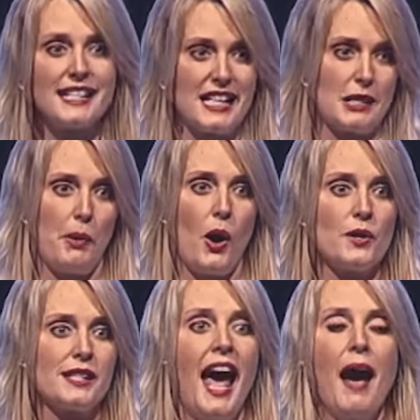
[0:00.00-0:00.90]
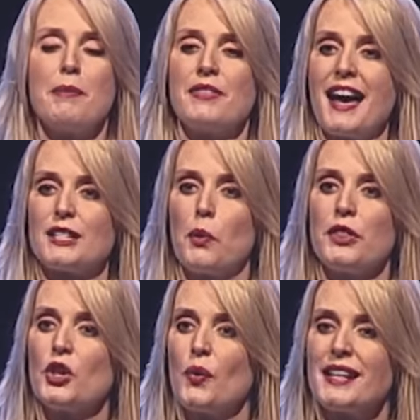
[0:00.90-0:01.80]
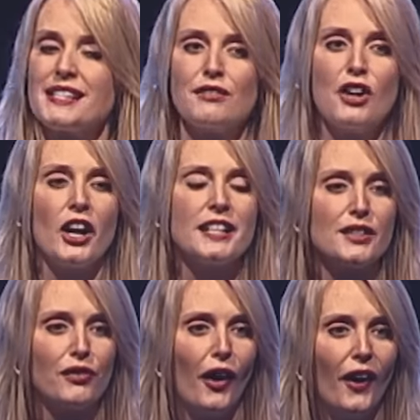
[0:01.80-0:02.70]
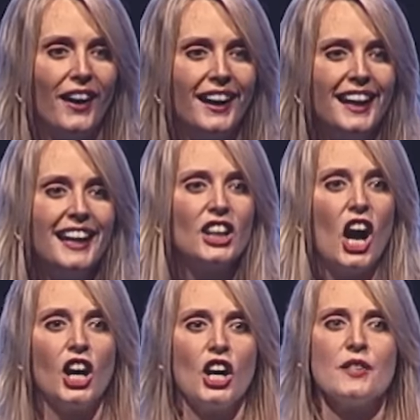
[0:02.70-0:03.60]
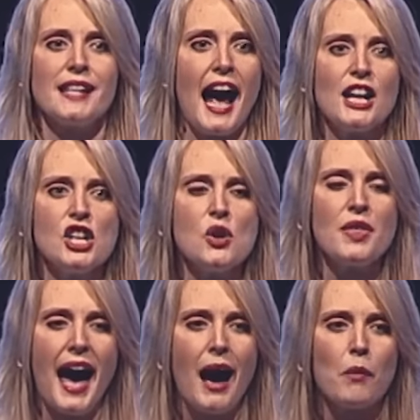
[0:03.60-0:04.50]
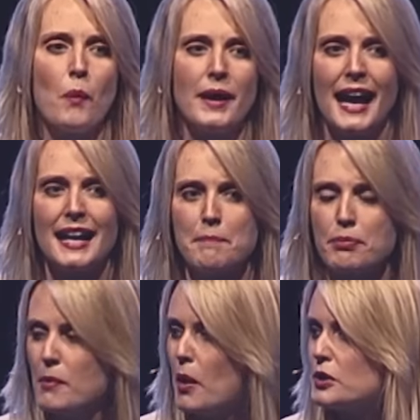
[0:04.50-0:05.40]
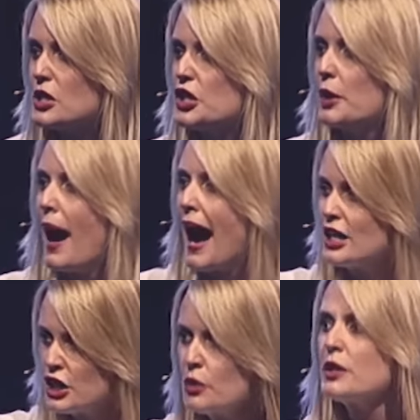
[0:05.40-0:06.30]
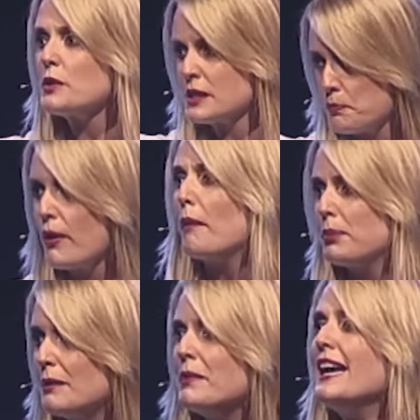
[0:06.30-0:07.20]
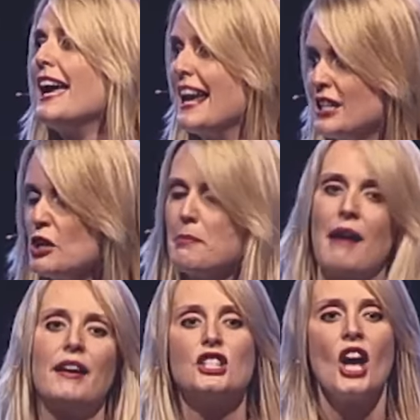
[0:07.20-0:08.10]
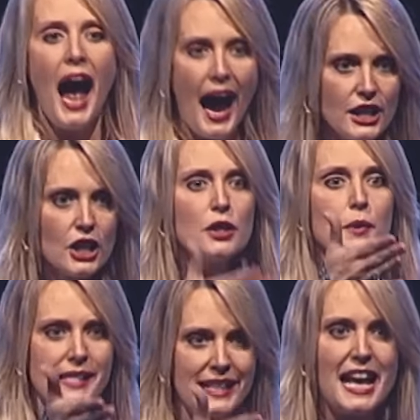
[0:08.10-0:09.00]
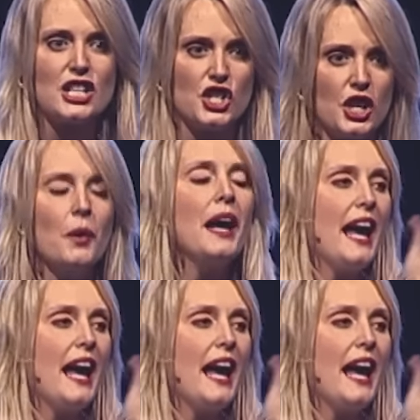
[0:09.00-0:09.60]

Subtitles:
is exposed. But that's what the grace of God is for. God goes, I knew that when I had promoted you. I knew there was a problem in your marriage. I knew there was an issue